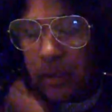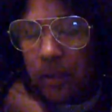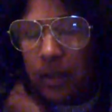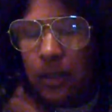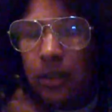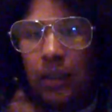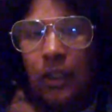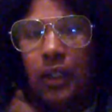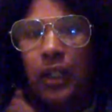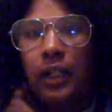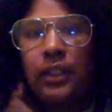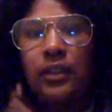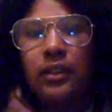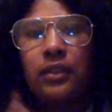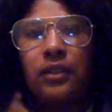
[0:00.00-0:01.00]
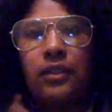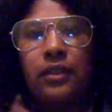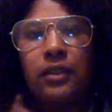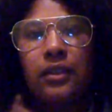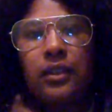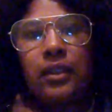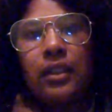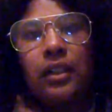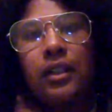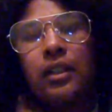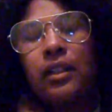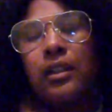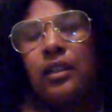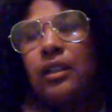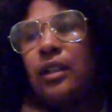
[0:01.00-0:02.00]
I just
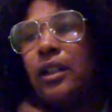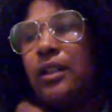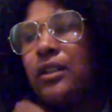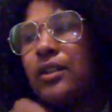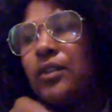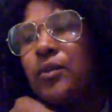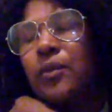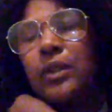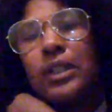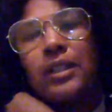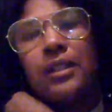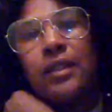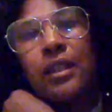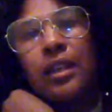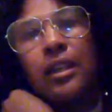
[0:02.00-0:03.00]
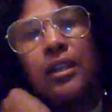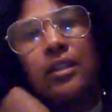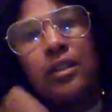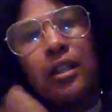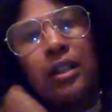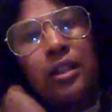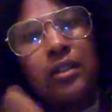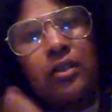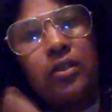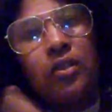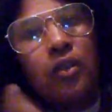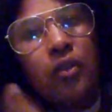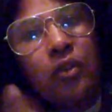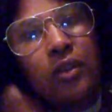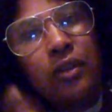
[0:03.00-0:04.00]
want to say,
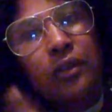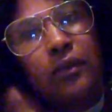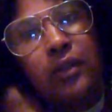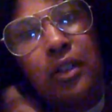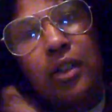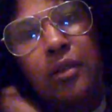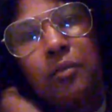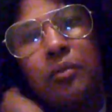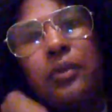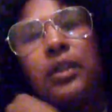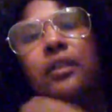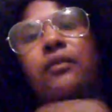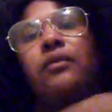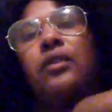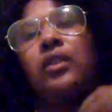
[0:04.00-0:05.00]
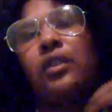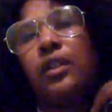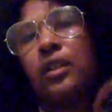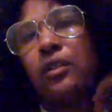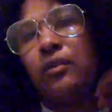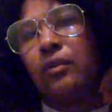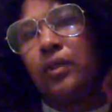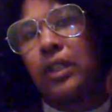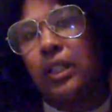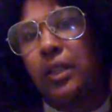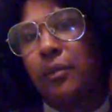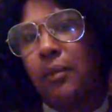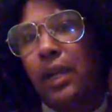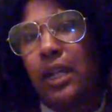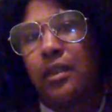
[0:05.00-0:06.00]
don't give up if you're in a
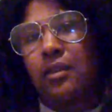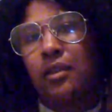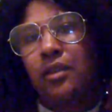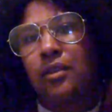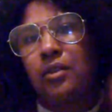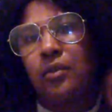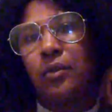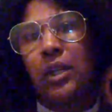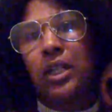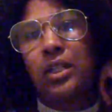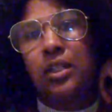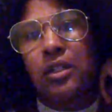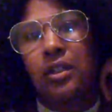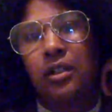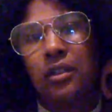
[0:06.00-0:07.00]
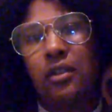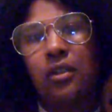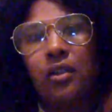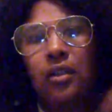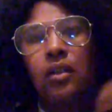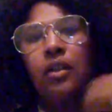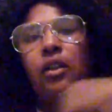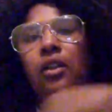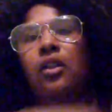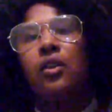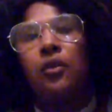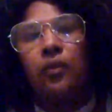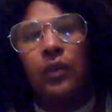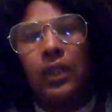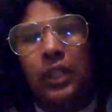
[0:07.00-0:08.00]
really bad situation
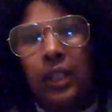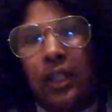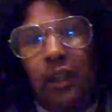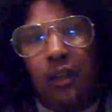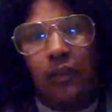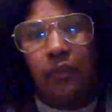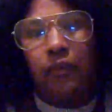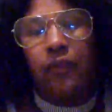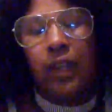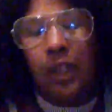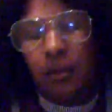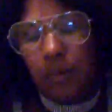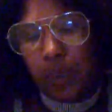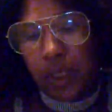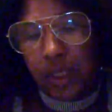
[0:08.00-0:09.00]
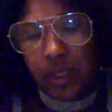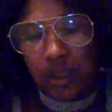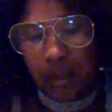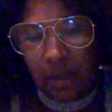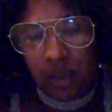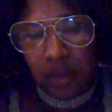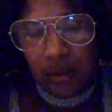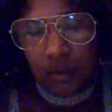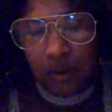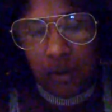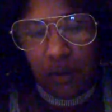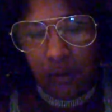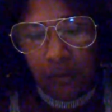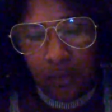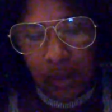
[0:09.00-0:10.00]
with family and
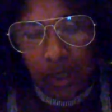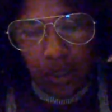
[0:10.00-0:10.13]
stuff